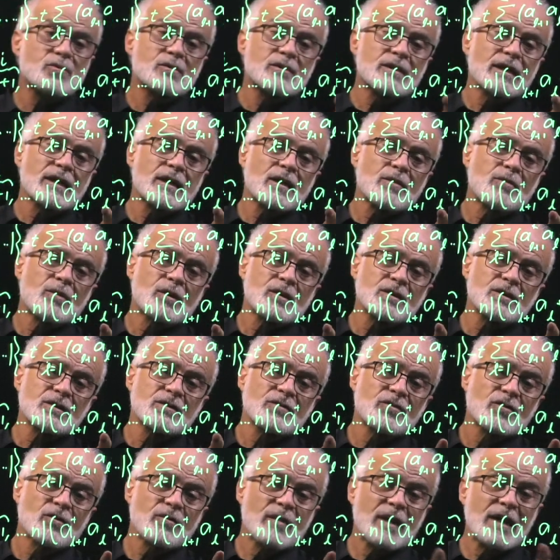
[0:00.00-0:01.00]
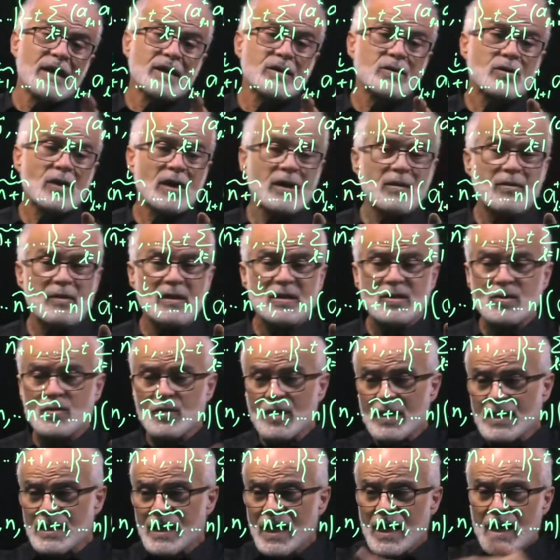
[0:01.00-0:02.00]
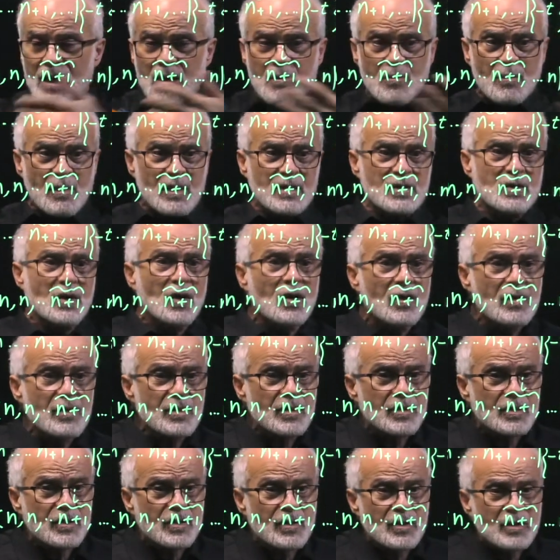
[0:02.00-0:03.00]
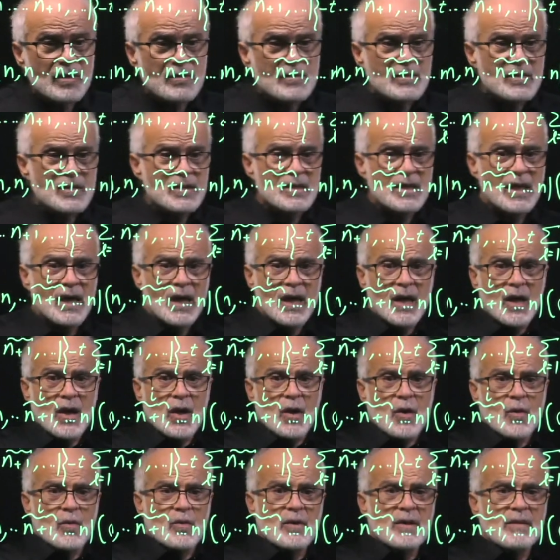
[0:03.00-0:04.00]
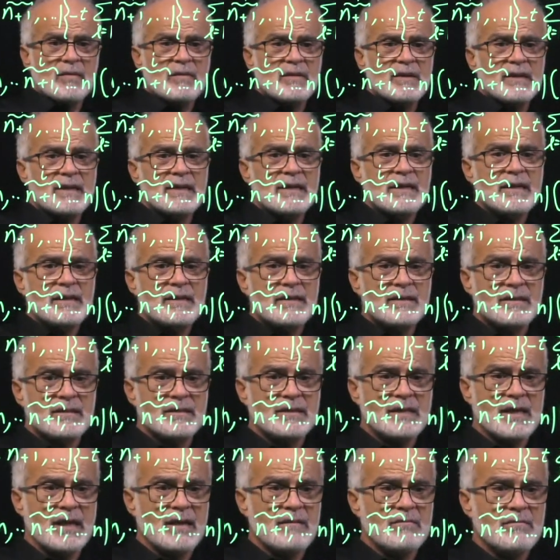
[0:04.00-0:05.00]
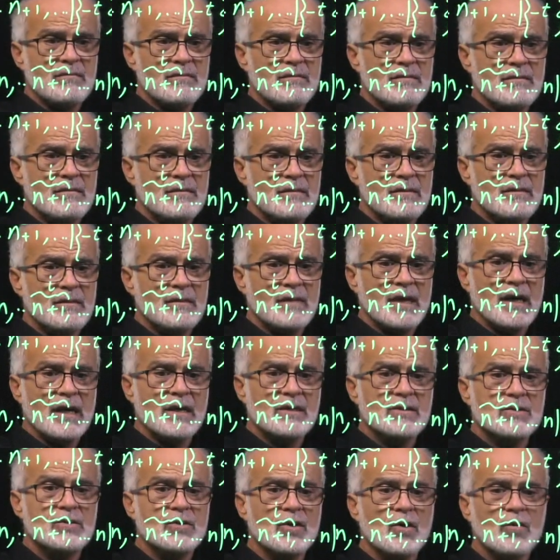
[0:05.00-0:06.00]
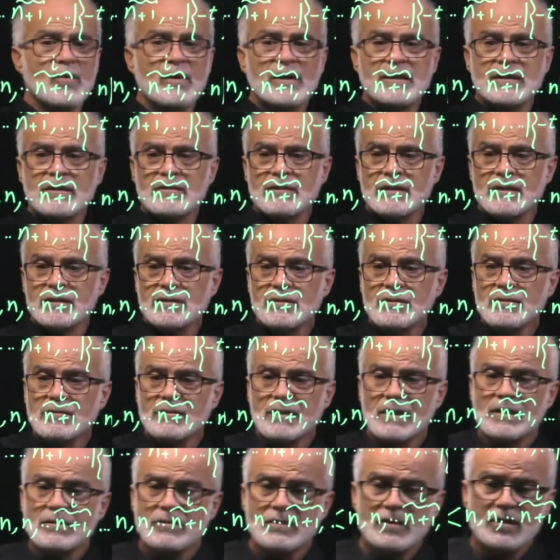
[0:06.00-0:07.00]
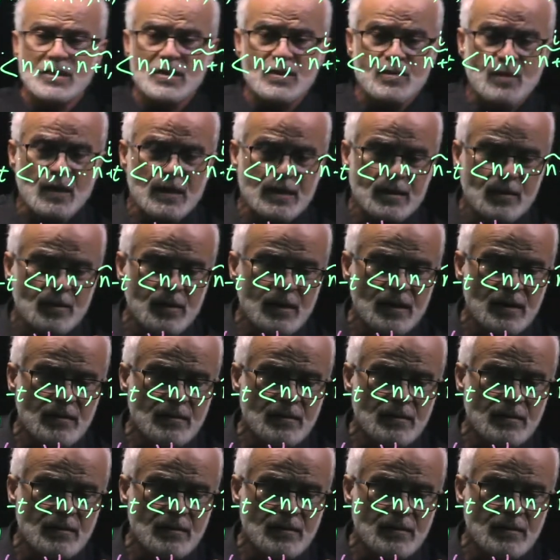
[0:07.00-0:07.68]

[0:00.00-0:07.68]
will take a particle from L to L plus 1, but all the terms will be the same. And so what do? Well, we just multiply